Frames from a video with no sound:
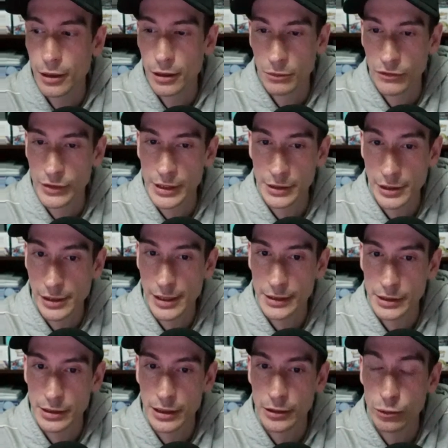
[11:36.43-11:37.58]
Moving on to the
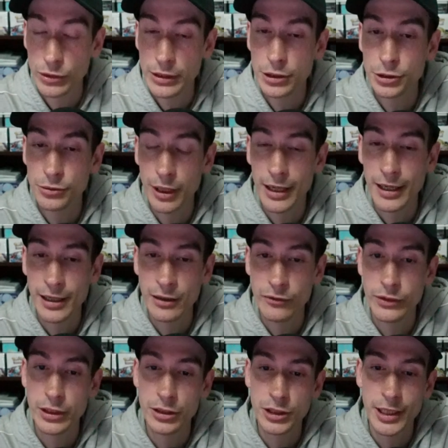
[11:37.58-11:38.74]
next deck, we do have
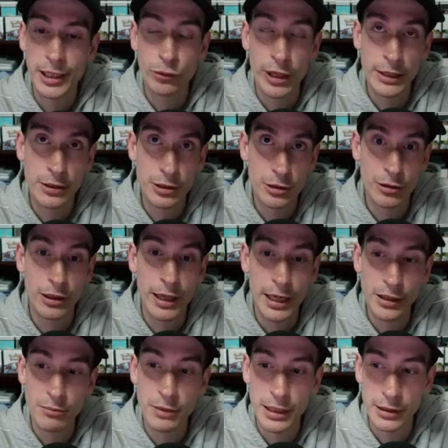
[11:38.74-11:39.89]
the Tyranitar
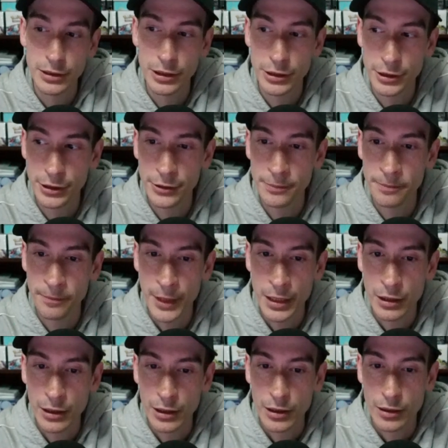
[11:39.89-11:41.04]
item lock here,
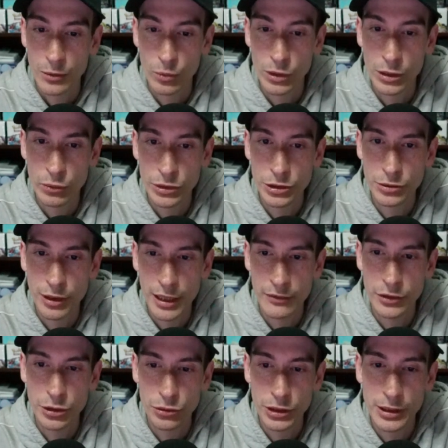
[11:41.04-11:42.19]
where we do have the 3